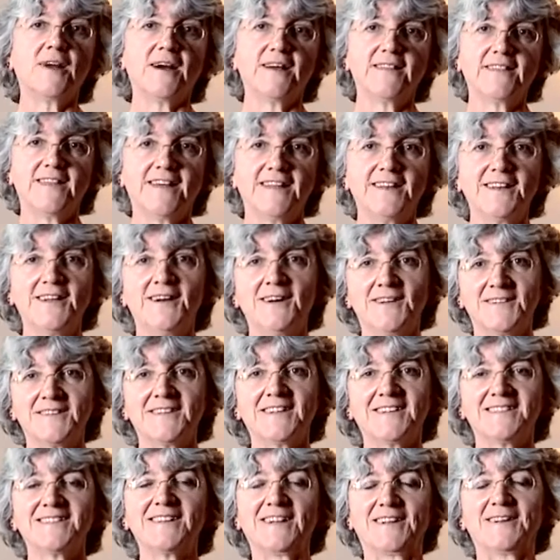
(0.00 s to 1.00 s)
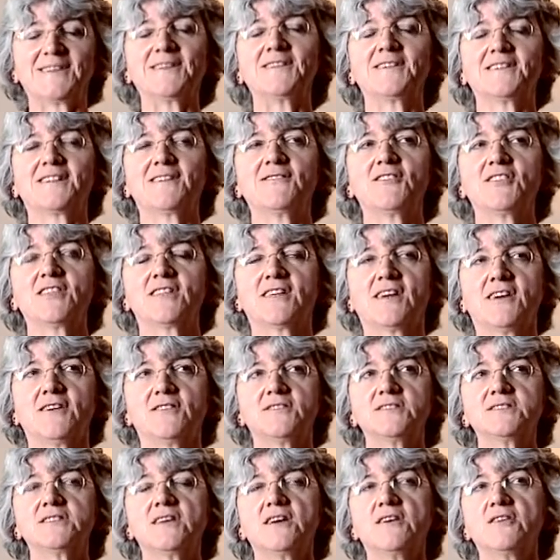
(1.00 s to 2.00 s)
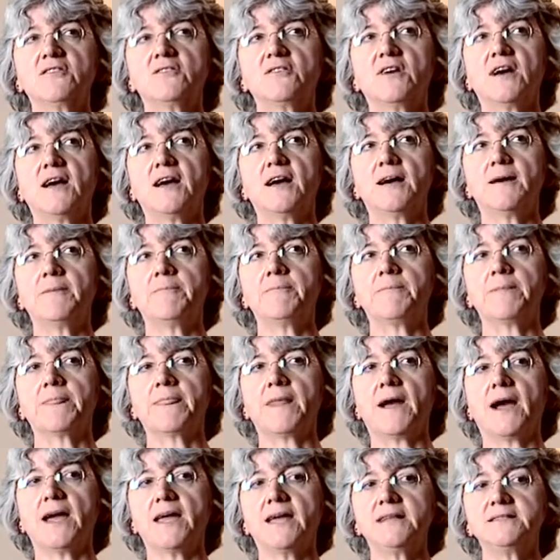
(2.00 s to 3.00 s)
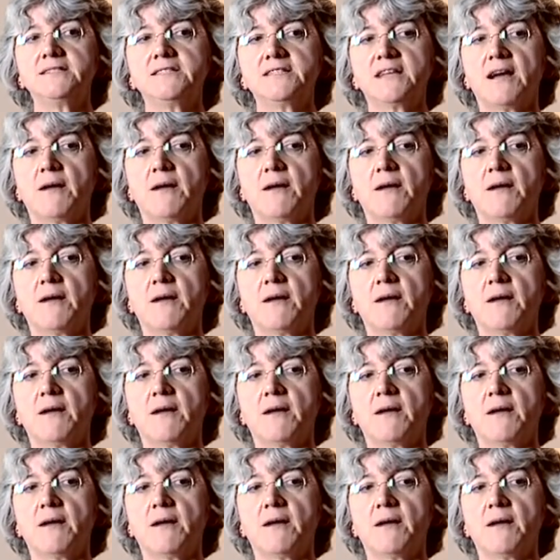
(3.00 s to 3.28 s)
right then, I'll give it a go. So I ended